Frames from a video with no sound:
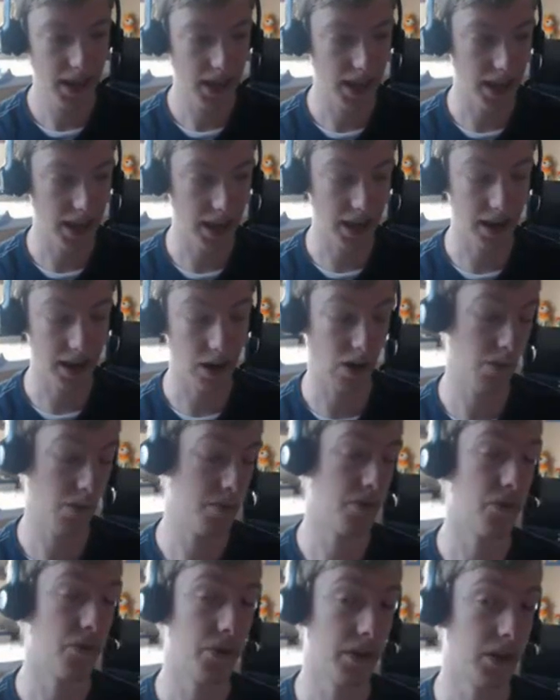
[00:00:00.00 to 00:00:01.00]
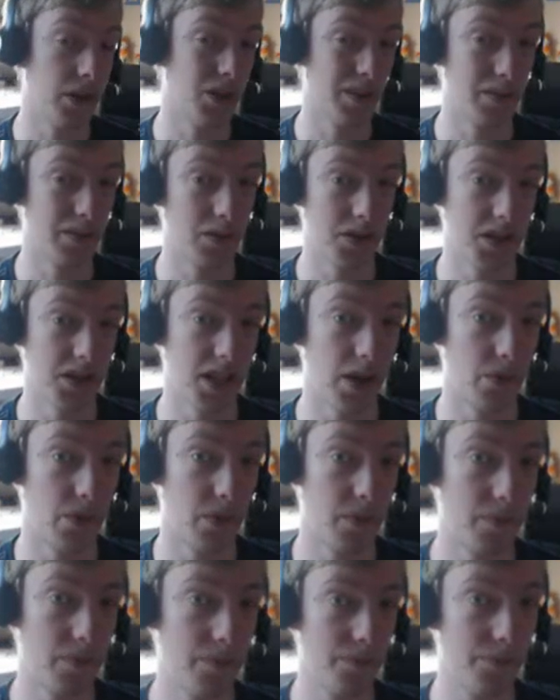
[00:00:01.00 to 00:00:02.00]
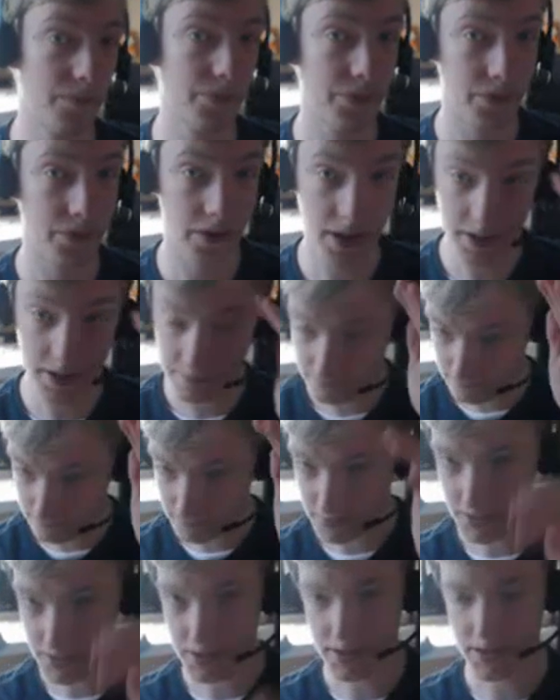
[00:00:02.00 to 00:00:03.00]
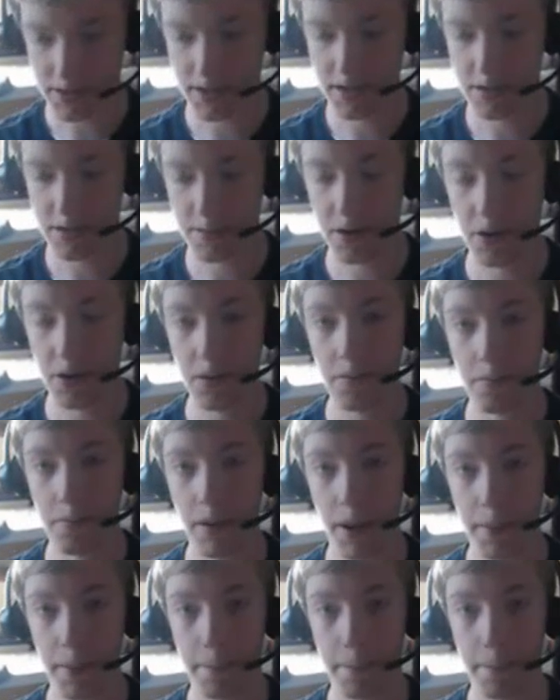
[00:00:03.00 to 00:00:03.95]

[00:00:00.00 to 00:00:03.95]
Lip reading: and I hope you're really looking forward to that one. Right? See you tomorrow. Bye.